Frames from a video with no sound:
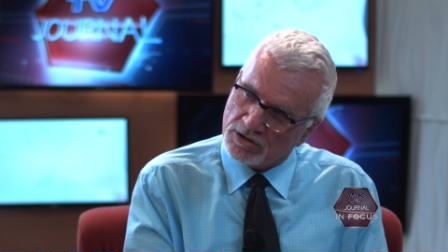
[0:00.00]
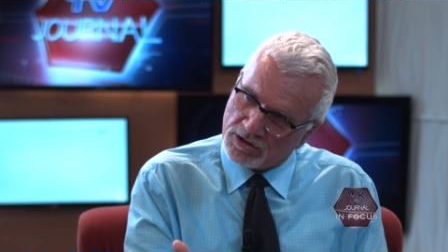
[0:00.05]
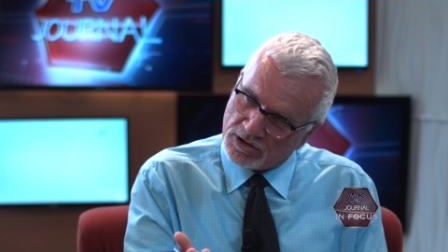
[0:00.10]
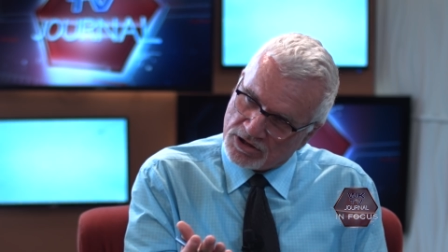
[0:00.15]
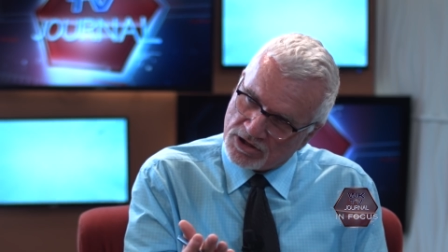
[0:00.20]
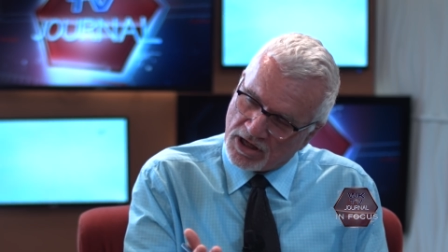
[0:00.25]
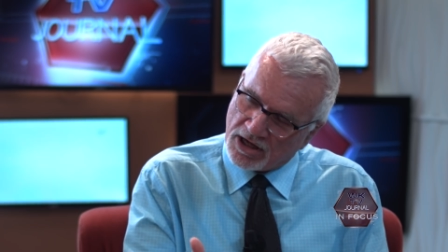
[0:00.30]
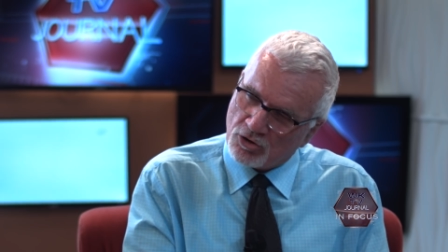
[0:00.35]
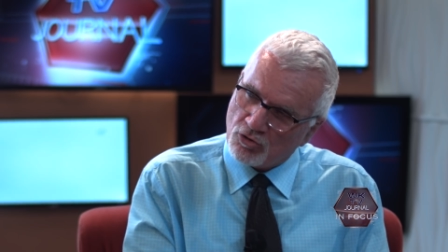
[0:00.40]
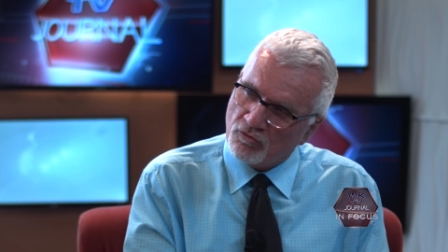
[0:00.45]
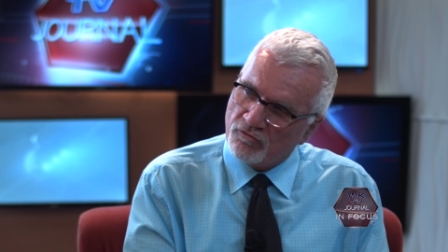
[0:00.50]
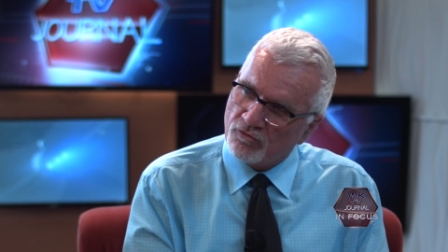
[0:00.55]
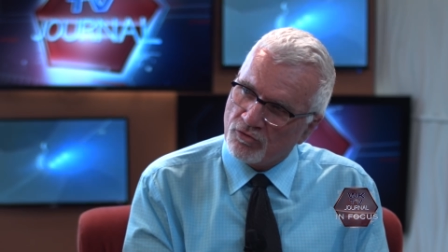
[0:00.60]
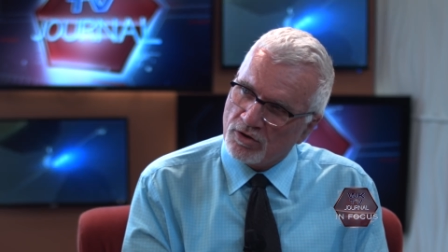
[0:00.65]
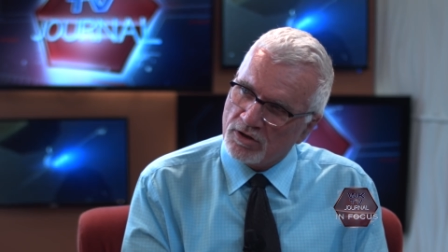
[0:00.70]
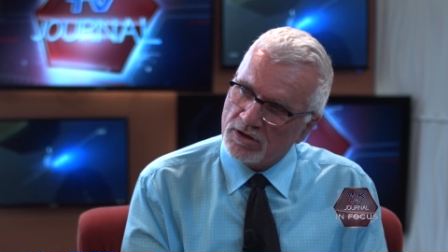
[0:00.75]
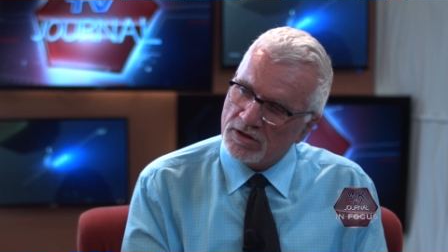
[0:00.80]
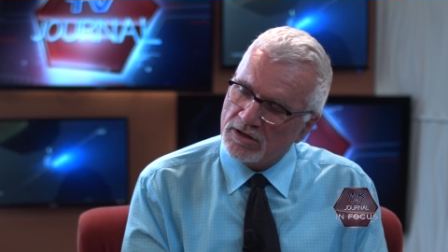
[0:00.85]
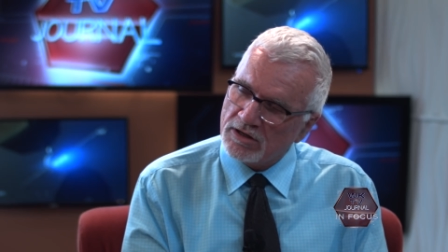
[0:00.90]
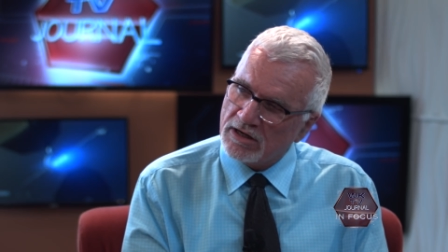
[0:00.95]
take over
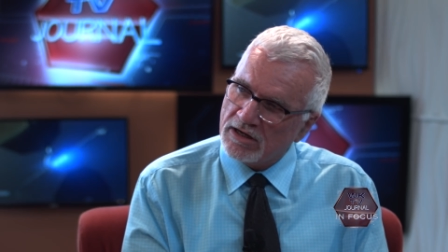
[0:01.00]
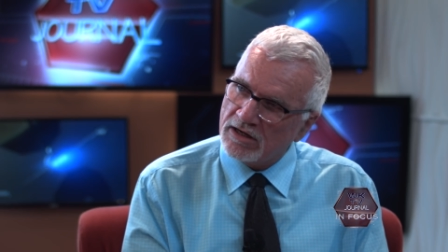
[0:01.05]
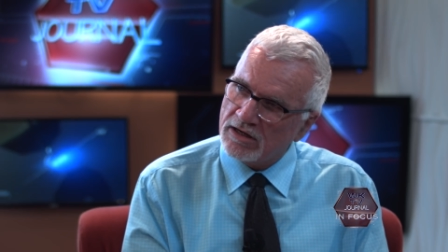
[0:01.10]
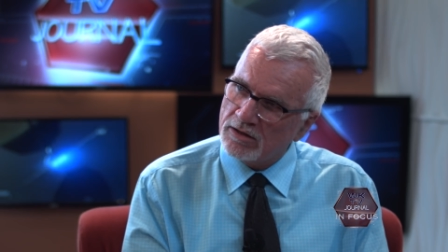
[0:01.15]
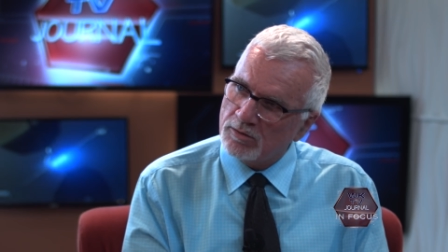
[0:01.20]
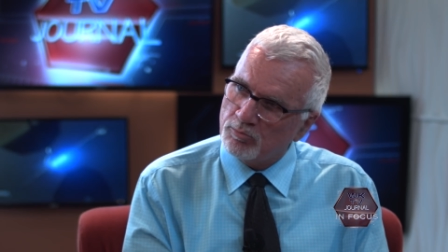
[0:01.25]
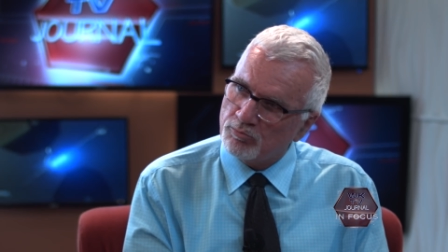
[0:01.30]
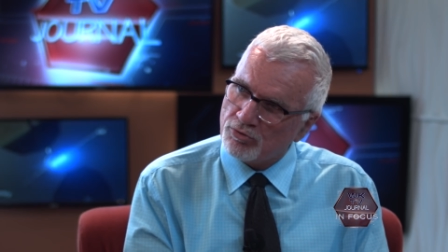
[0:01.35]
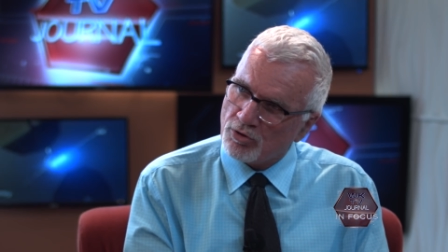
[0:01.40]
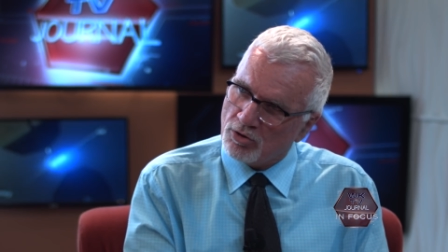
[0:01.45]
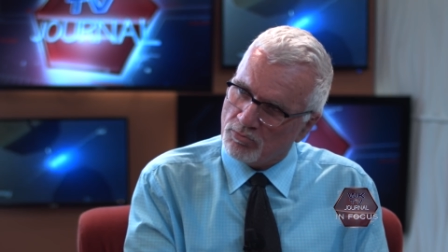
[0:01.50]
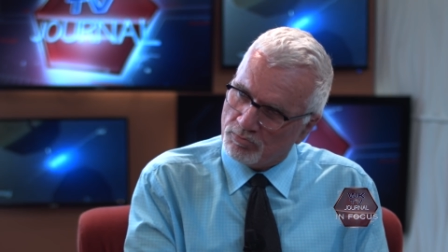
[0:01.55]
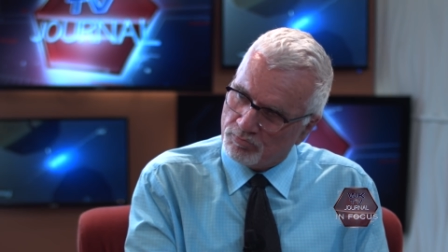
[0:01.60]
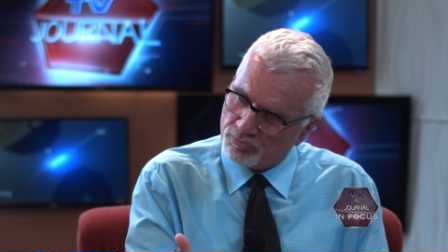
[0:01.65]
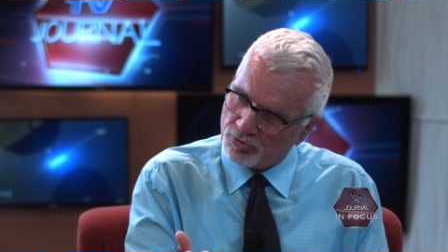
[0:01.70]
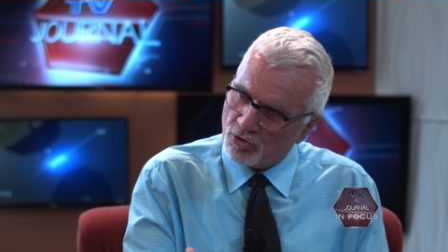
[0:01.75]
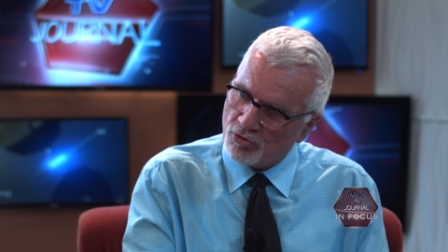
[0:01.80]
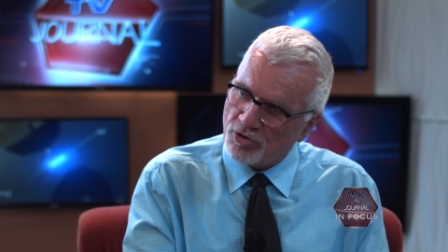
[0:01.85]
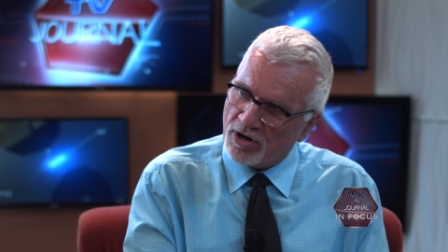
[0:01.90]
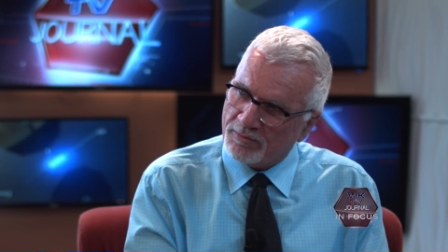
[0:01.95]
a, a pro
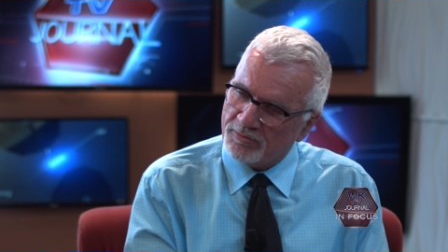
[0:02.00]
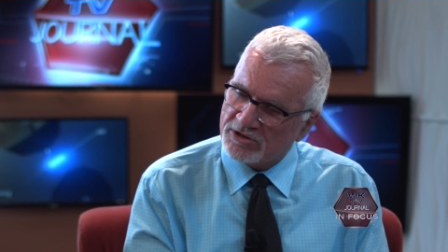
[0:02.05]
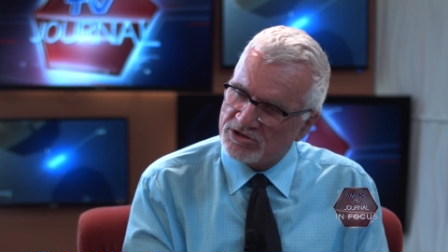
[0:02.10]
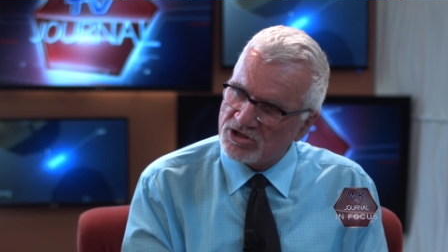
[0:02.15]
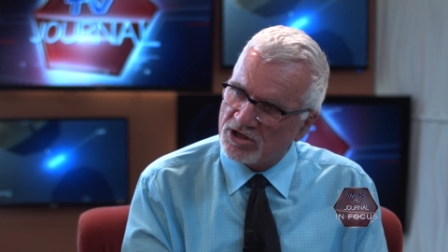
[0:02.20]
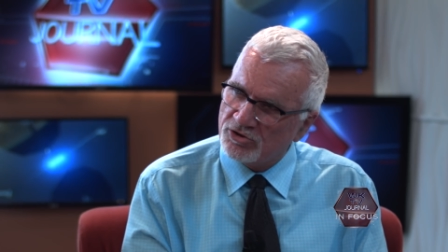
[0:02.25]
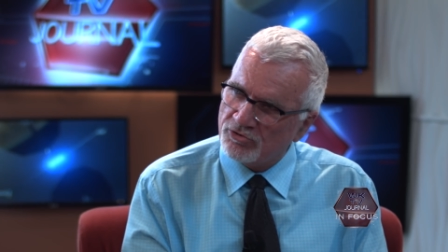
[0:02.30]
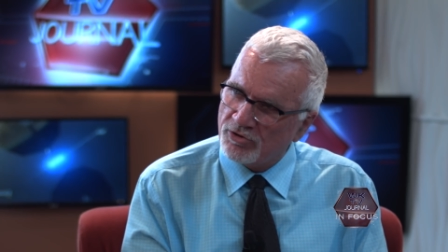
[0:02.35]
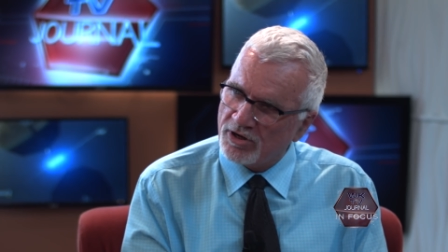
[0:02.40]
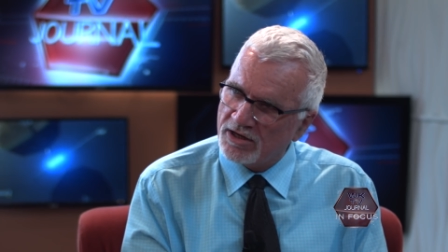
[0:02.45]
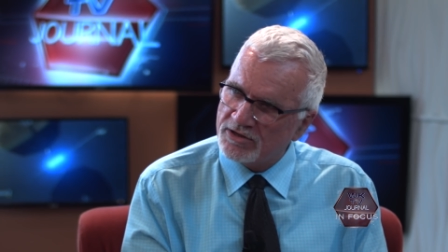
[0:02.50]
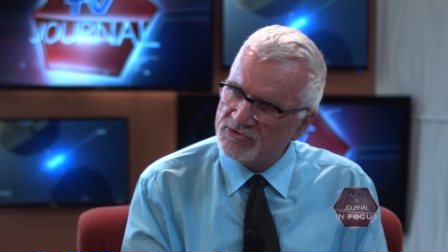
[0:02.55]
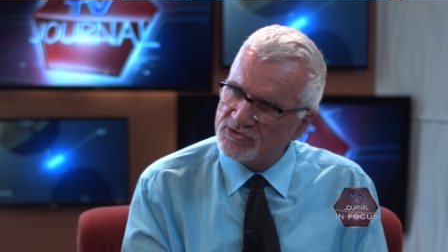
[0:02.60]
program that's on the rise?